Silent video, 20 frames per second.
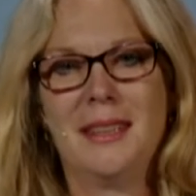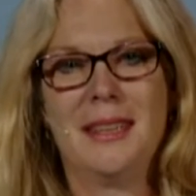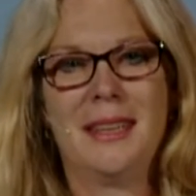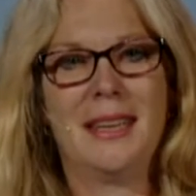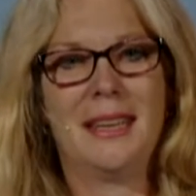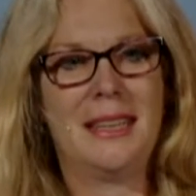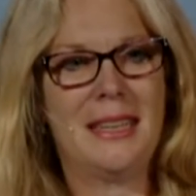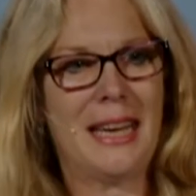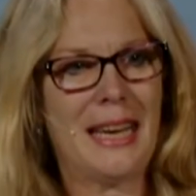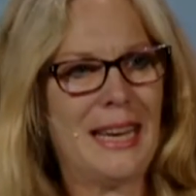
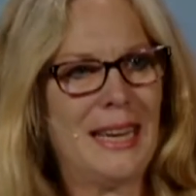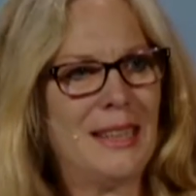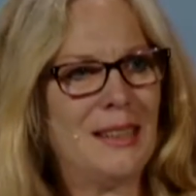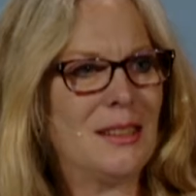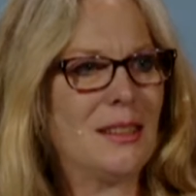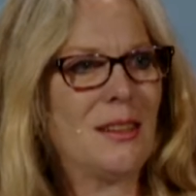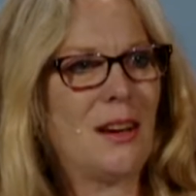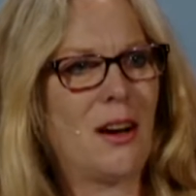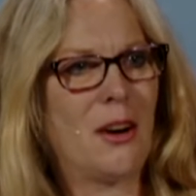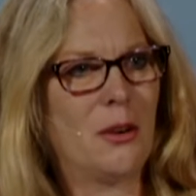and 8
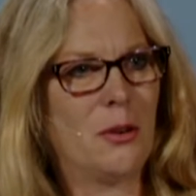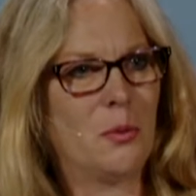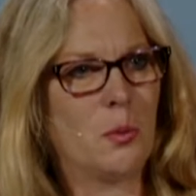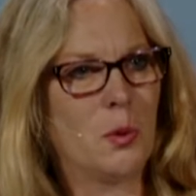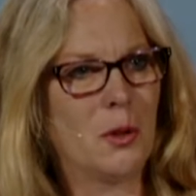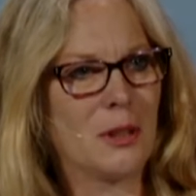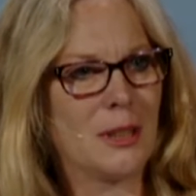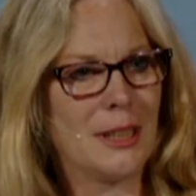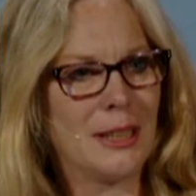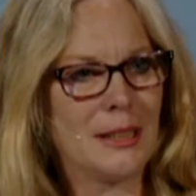
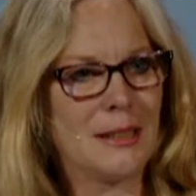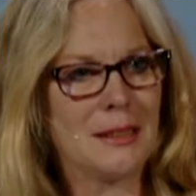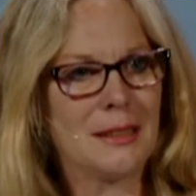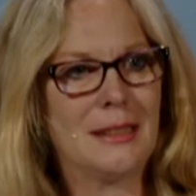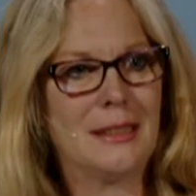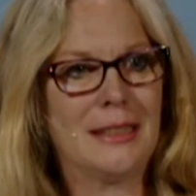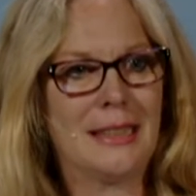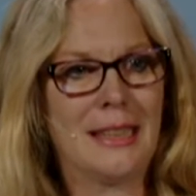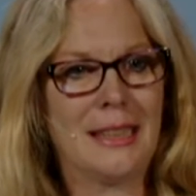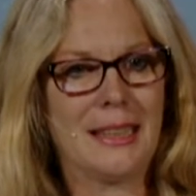hardworking,
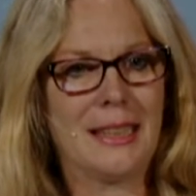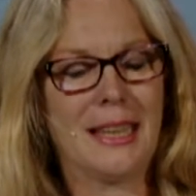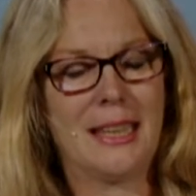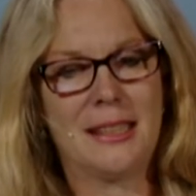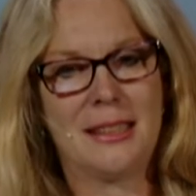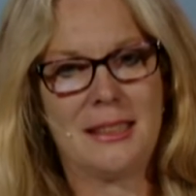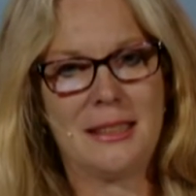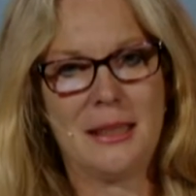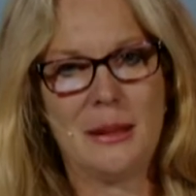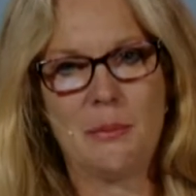
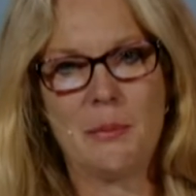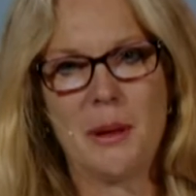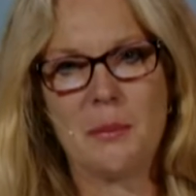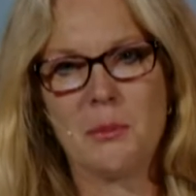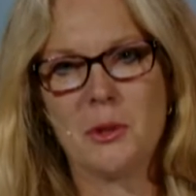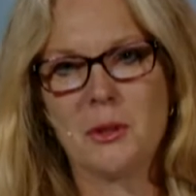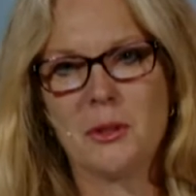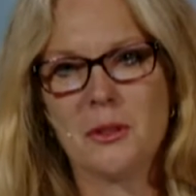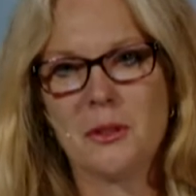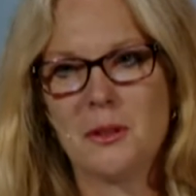dedicated team
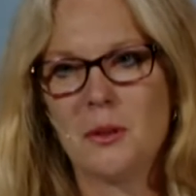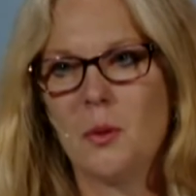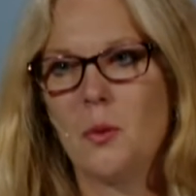members,